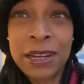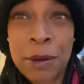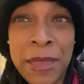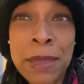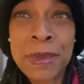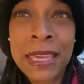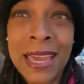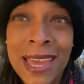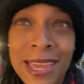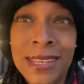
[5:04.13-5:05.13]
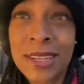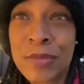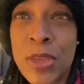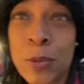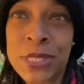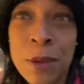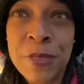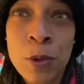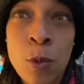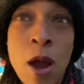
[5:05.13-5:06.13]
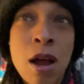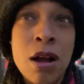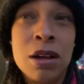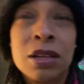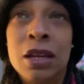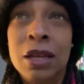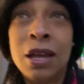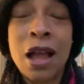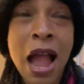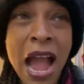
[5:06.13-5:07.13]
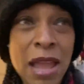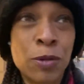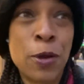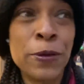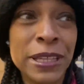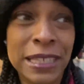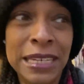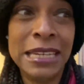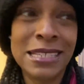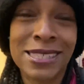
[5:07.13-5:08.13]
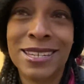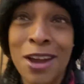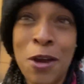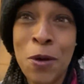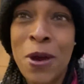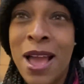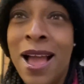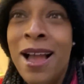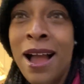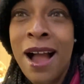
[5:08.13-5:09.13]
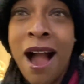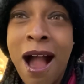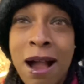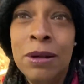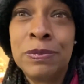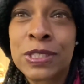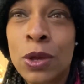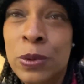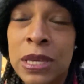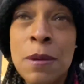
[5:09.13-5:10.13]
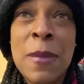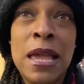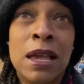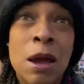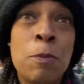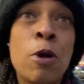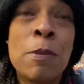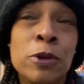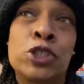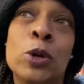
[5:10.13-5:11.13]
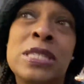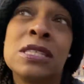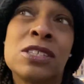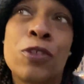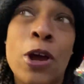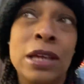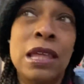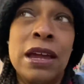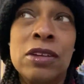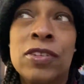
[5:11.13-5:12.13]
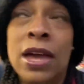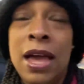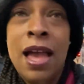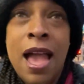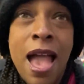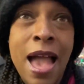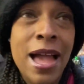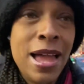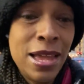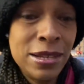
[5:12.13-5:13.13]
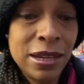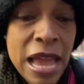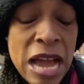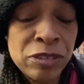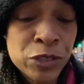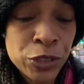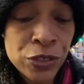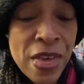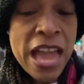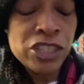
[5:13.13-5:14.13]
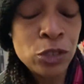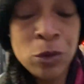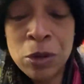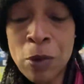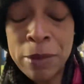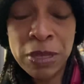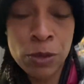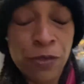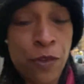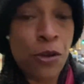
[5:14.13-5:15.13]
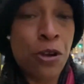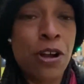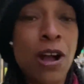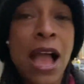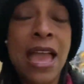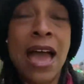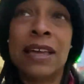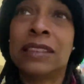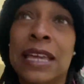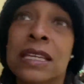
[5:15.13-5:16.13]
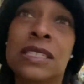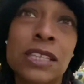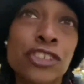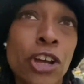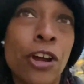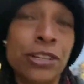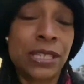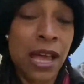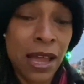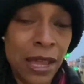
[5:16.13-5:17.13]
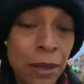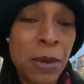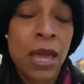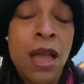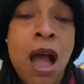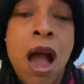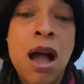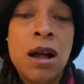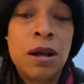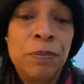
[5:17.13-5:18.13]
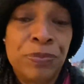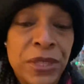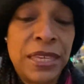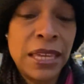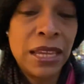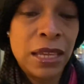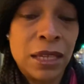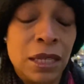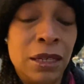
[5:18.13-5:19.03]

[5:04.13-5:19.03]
our baby, and if there was something wrong, I really needed to know, so we can make proper choices for our life. And after that, she wouldn't write me the referral. I had like such a hard time getting